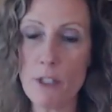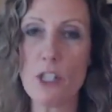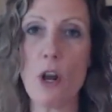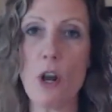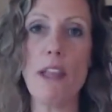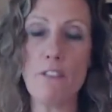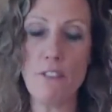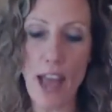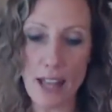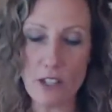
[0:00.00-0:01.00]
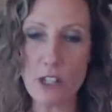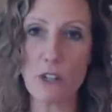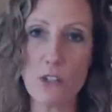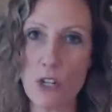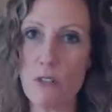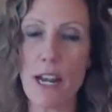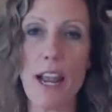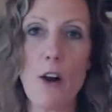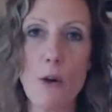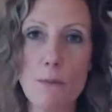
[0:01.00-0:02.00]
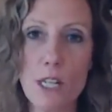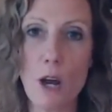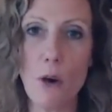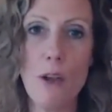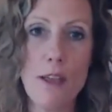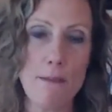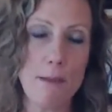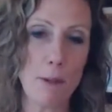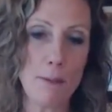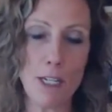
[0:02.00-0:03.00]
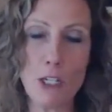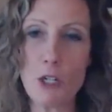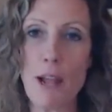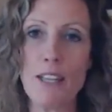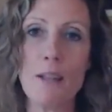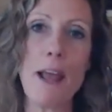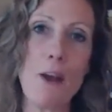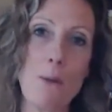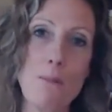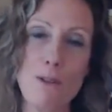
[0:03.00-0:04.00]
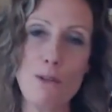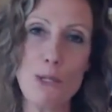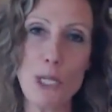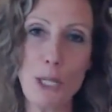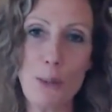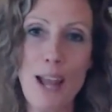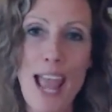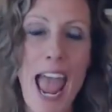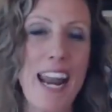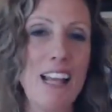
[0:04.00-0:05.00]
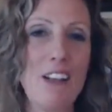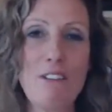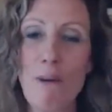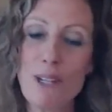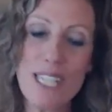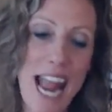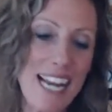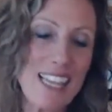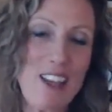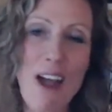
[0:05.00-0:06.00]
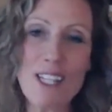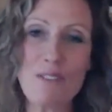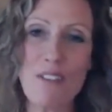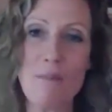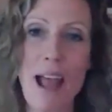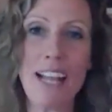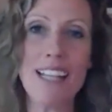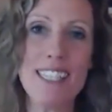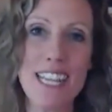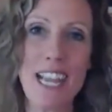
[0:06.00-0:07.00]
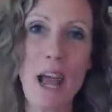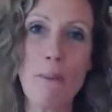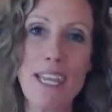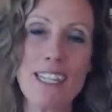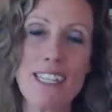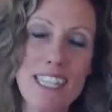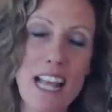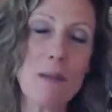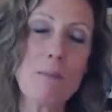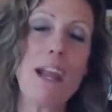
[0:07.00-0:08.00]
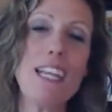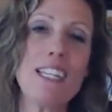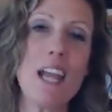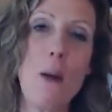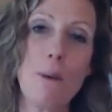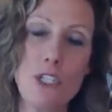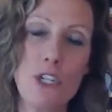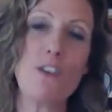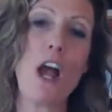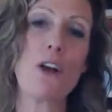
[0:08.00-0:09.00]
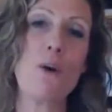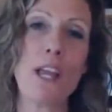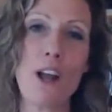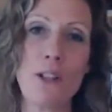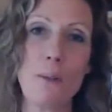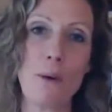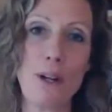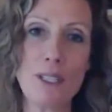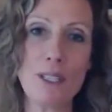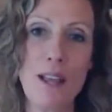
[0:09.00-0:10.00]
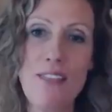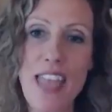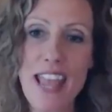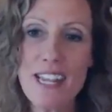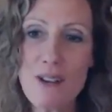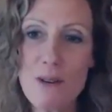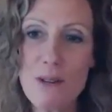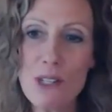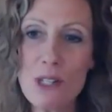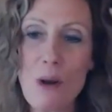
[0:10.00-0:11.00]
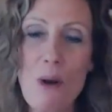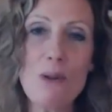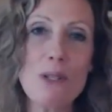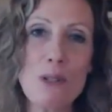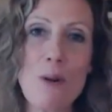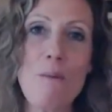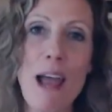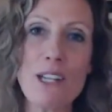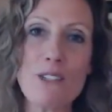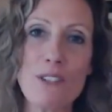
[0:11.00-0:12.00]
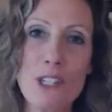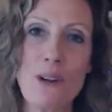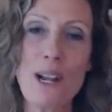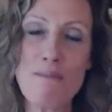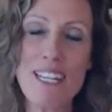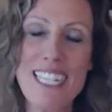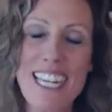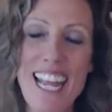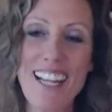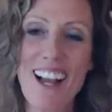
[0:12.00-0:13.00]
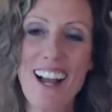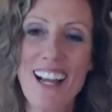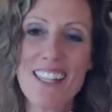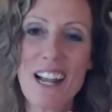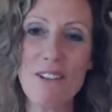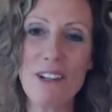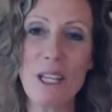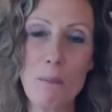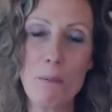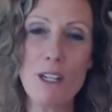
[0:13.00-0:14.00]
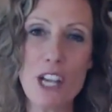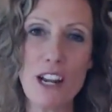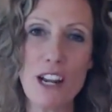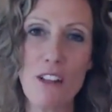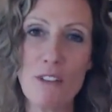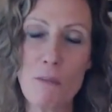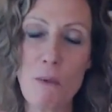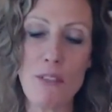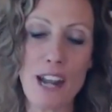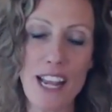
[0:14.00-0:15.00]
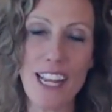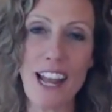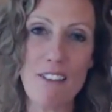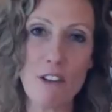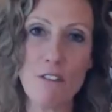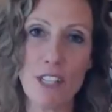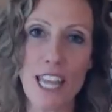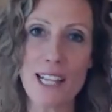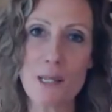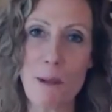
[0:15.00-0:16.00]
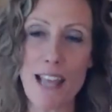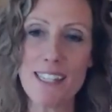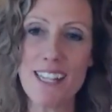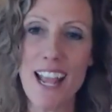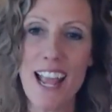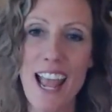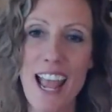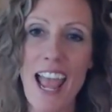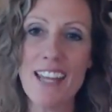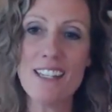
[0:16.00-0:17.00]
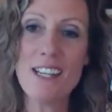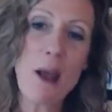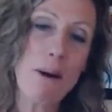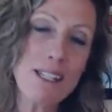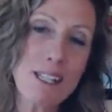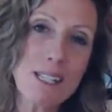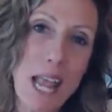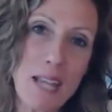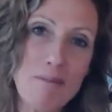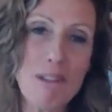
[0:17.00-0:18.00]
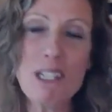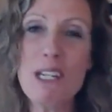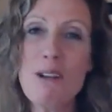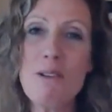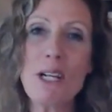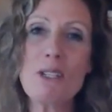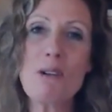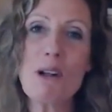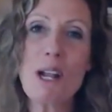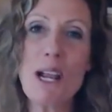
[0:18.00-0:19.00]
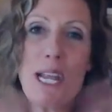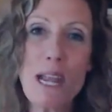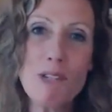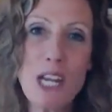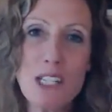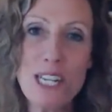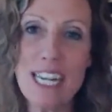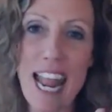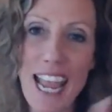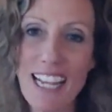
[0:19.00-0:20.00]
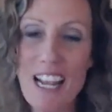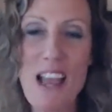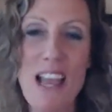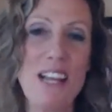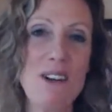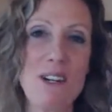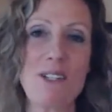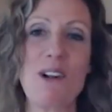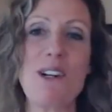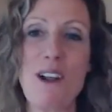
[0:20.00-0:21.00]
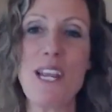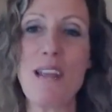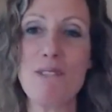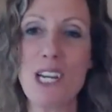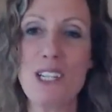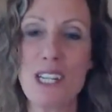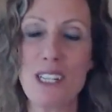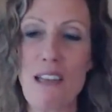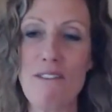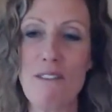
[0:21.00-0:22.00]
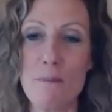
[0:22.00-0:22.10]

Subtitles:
So if that serves you, then I hope so. People have been enjoying them. I hope you do too. And I look forward to any thoughts, feedback, and seeing how we can celebrate what you've got going on in the world. Thank you so, so much for joining me today, guys. I really appreciate all of you more than I could ever fully express. And, you know, as I say, wishing you an extraordinary game-changing day in your extraordinary game-changing life.